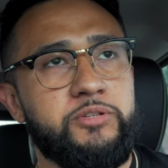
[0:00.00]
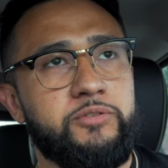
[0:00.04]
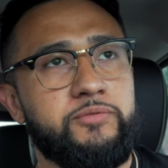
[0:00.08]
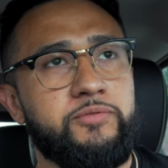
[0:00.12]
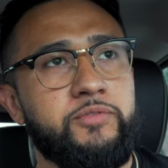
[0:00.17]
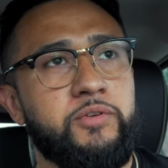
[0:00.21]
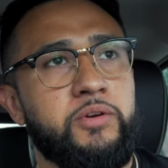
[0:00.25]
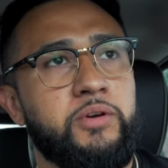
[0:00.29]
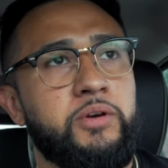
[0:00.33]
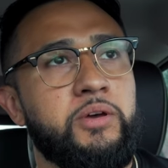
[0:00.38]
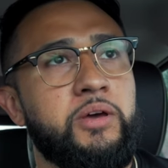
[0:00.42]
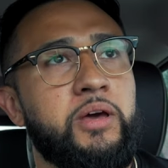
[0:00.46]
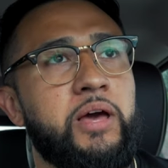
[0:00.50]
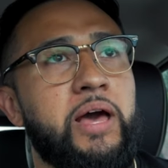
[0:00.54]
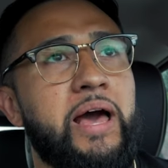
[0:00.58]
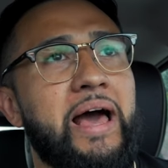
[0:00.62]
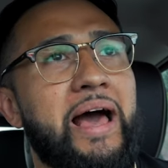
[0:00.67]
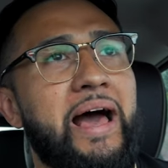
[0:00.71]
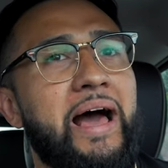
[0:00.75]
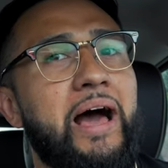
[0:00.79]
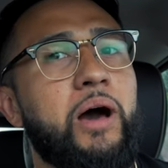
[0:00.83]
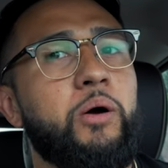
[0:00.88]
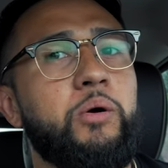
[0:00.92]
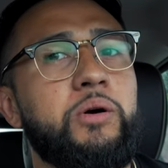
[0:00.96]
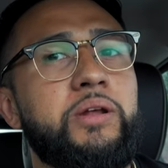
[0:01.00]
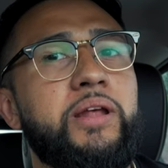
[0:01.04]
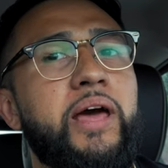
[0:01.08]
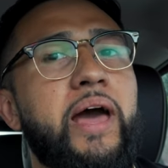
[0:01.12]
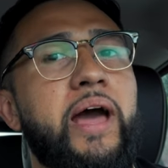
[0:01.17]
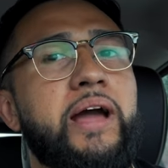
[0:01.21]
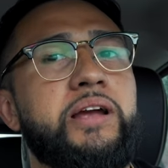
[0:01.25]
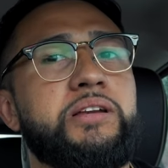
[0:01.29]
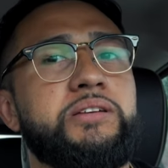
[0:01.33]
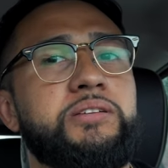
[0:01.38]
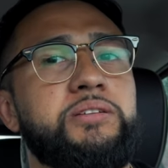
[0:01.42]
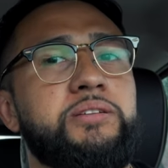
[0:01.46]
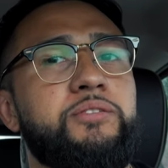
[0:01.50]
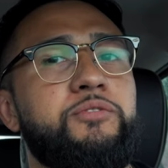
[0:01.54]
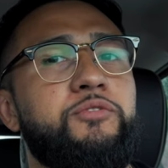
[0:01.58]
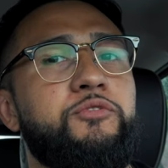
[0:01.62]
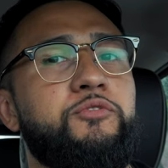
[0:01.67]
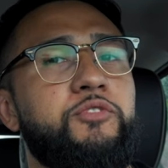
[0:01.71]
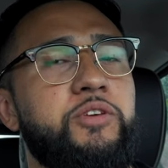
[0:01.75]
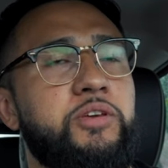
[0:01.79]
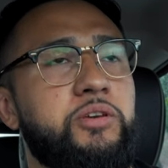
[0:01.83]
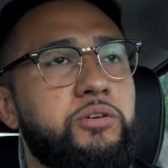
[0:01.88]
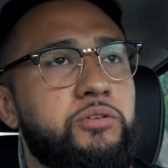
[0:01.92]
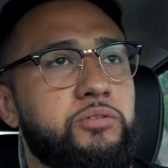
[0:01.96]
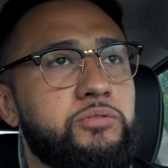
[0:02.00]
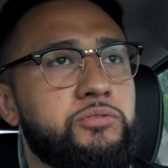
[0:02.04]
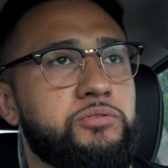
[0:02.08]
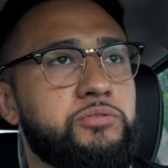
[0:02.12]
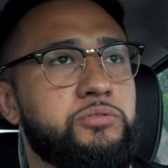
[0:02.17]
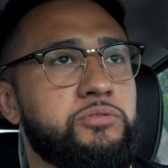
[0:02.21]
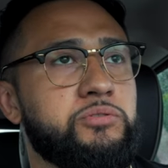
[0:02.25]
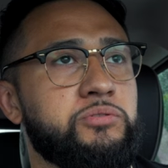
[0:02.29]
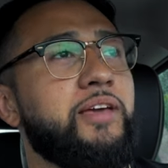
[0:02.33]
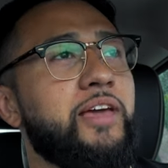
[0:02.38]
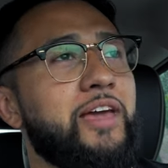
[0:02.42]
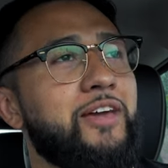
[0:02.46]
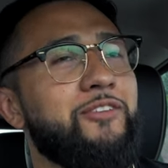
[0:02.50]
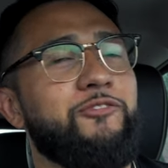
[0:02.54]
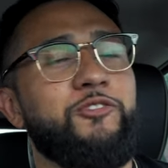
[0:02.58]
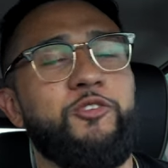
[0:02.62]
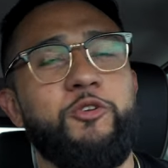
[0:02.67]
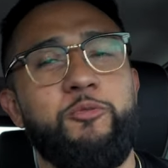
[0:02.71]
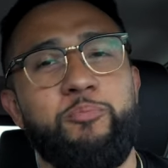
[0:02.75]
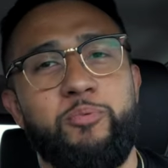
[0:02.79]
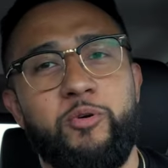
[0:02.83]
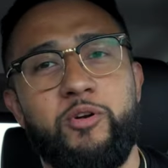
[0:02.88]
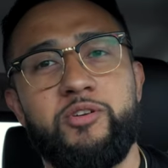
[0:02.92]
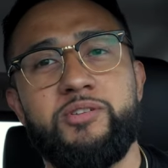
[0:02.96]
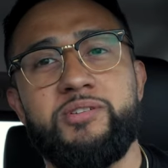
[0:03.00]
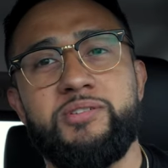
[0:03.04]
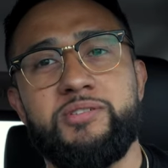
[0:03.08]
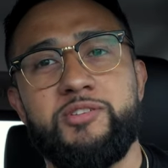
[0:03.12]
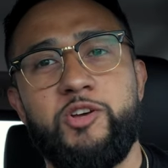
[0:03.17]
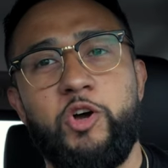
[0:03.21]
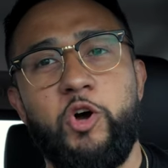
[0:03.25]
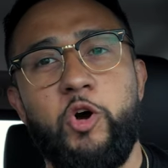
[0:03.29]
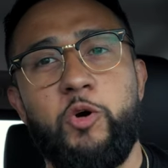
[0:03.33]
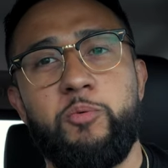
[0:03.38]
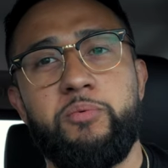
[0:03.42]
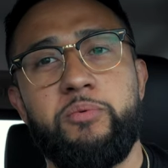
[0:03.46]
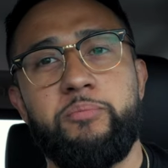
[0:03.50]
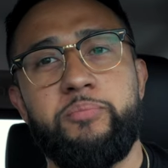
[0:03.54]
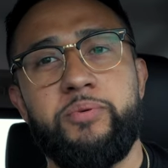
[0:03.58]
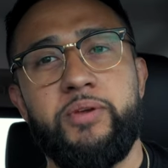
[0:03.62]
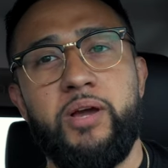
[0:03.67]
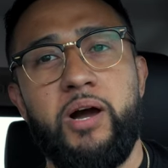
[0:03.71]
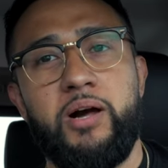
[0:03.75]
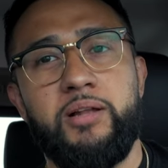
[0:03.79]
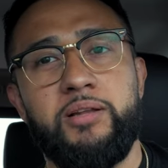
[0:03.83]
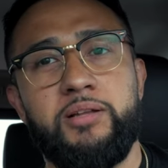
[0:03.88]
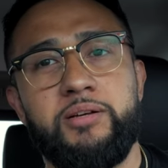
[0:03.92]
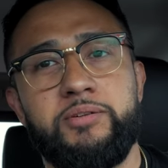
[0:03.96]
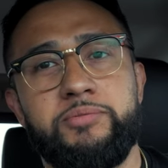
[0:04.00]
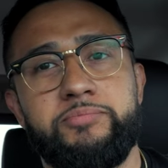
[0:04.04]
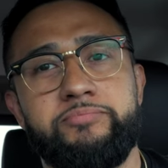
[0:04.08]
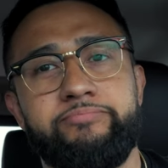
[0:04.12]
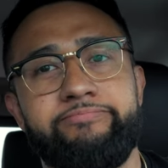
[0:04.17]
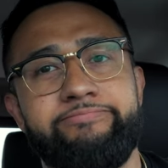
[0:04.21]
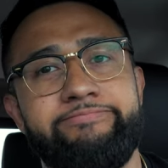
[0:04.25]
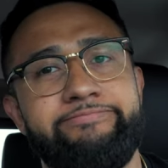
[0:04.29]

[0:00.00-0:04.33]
of how it actually feels if you purchase a home in Puyallup,